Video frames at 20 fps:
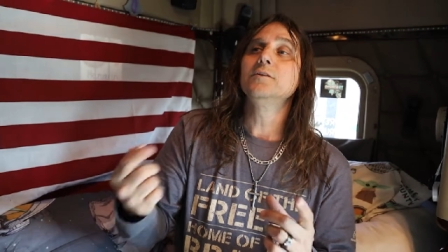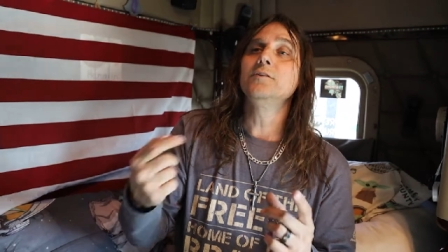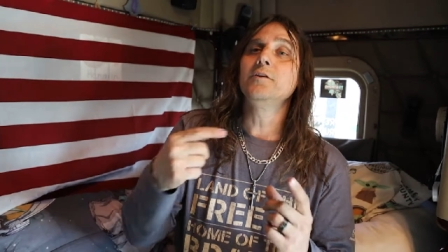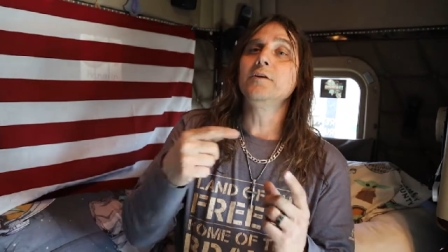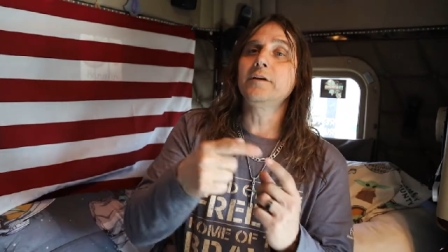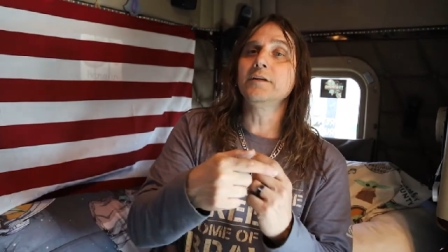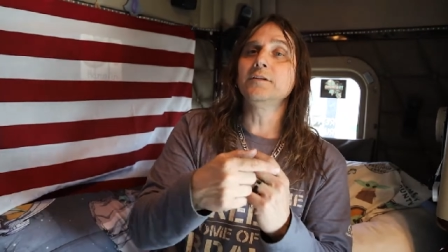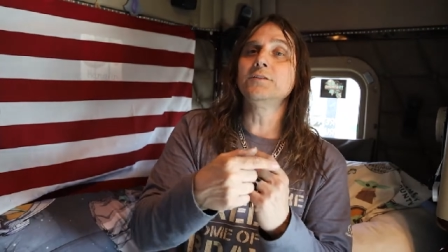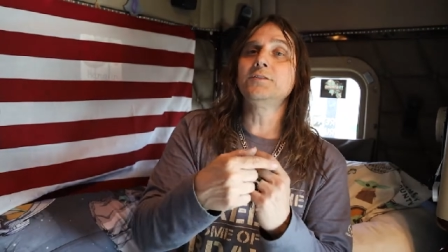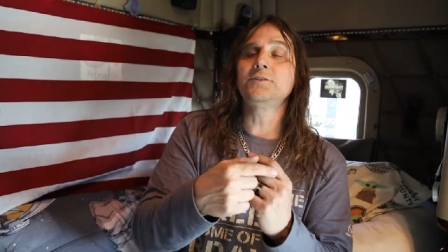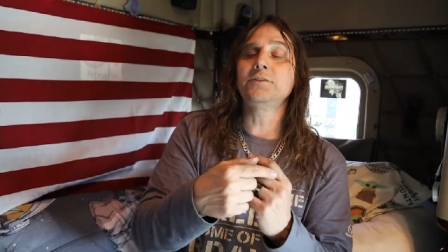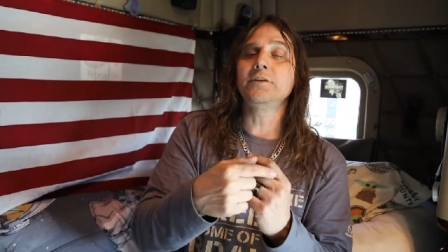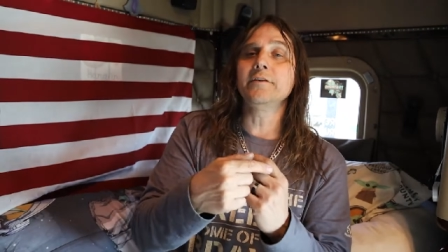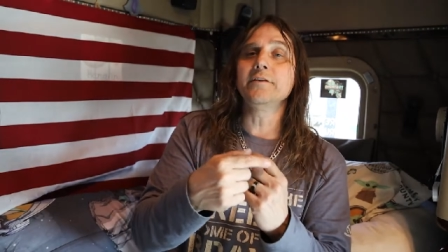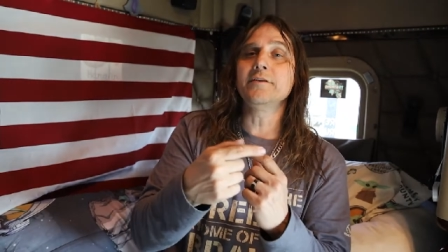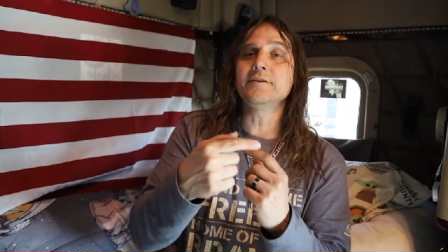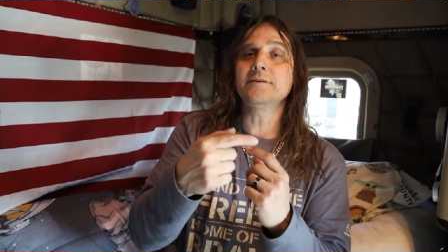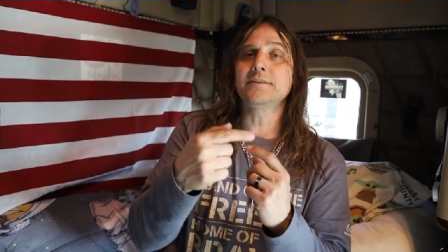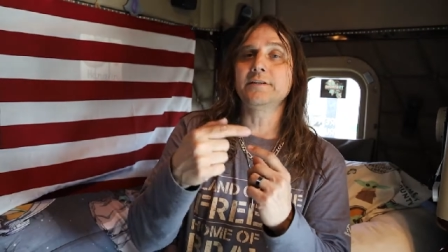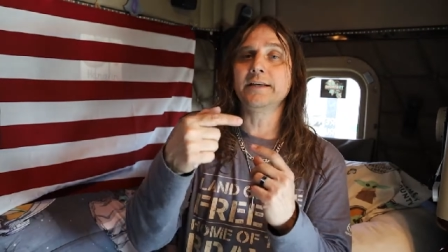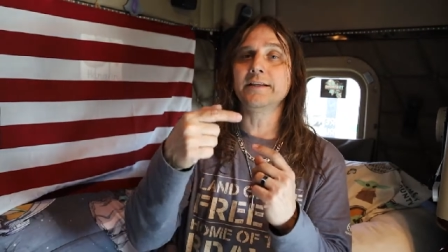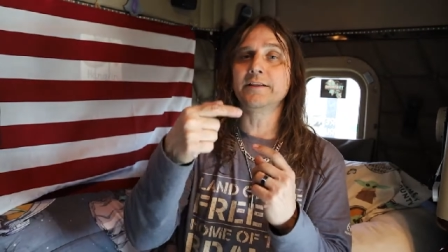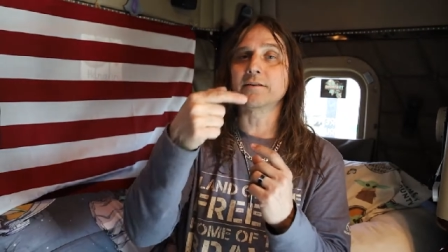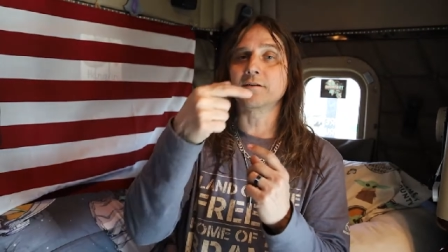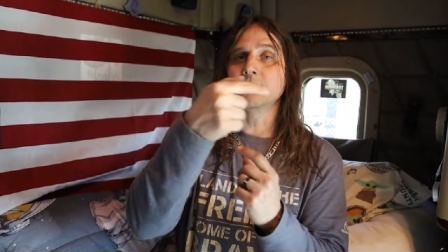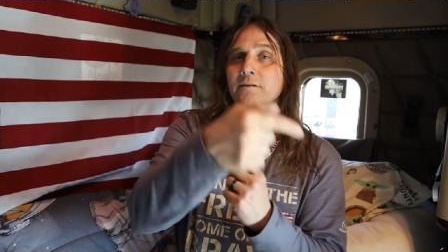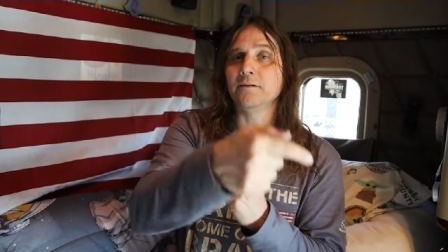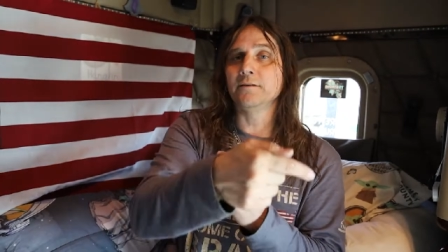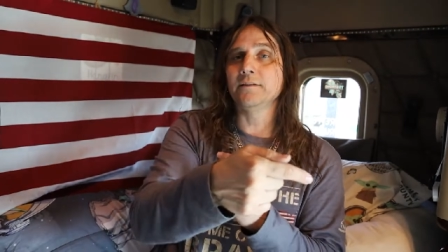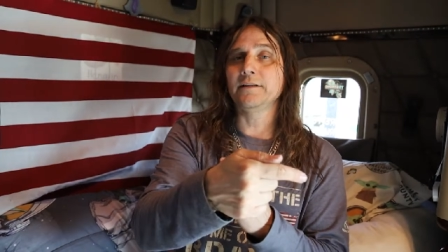you can choose
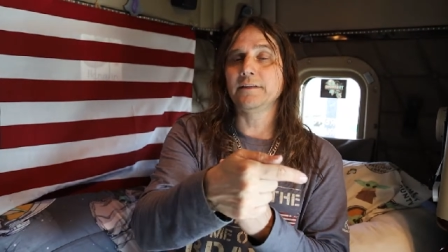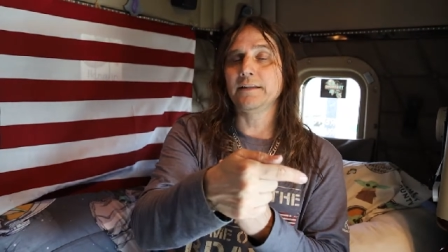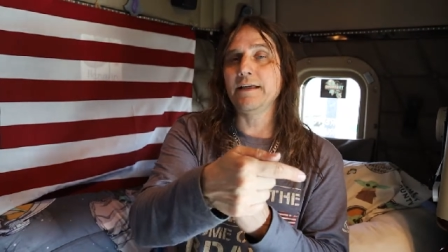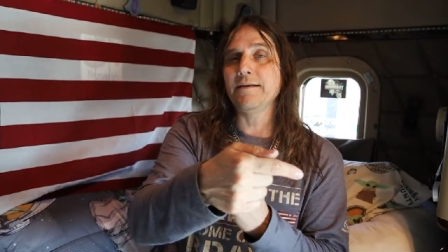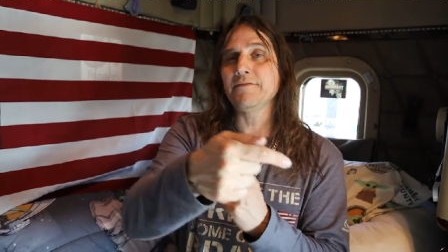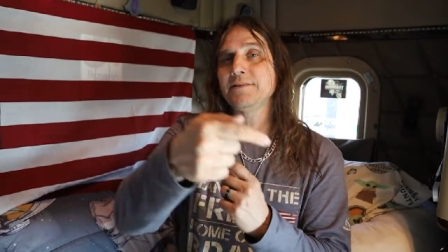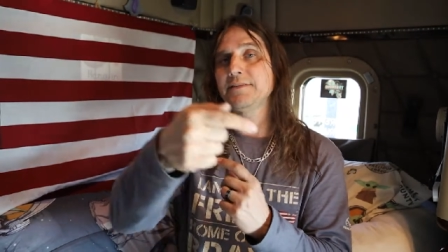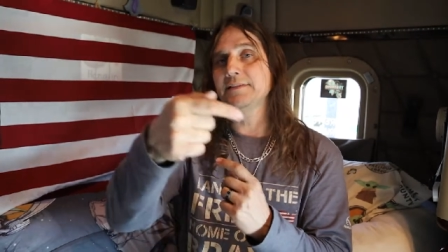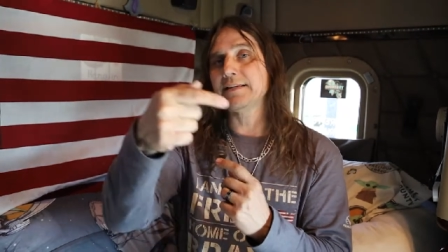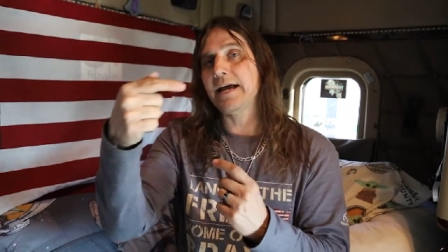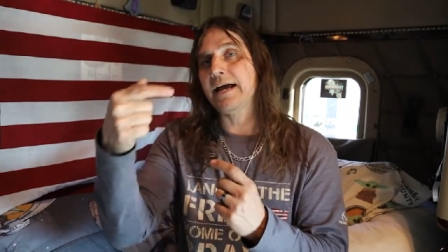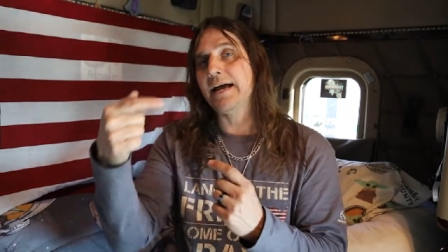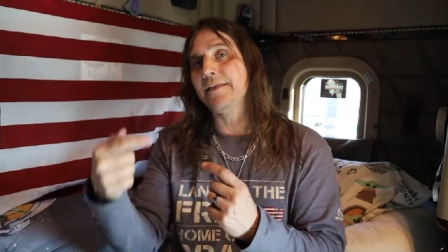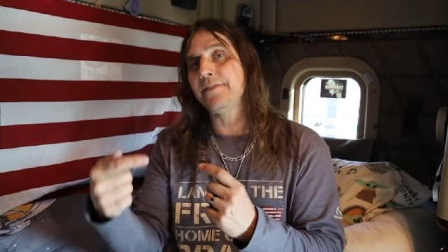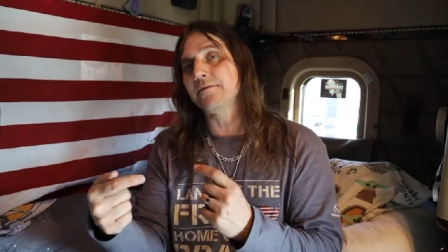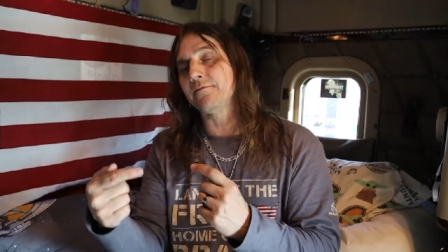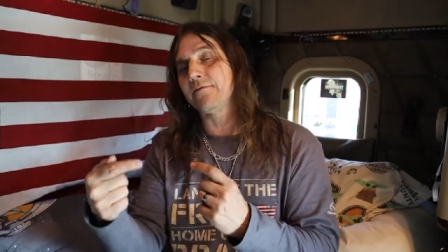either on the left side,